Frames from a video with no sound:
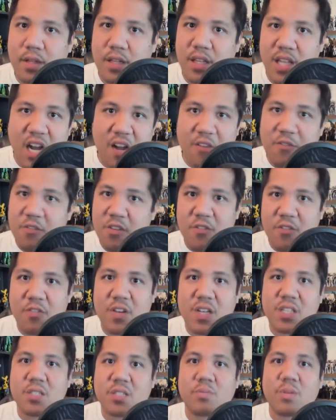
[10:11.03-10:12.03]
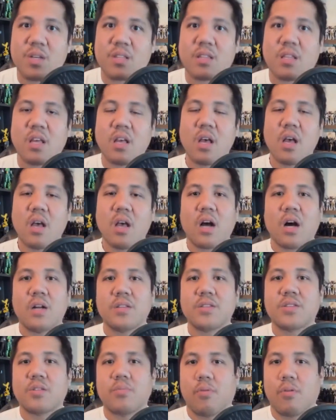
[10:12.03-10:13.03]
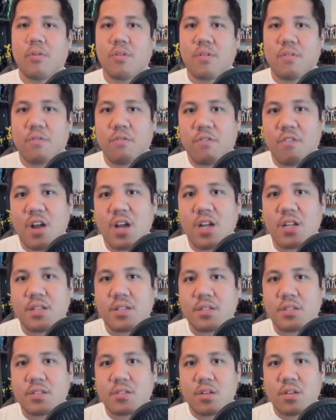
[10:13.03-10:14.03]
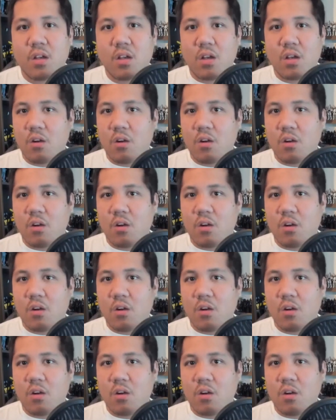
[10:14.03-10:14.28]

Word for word: Now, if you're faced with unsupportive friends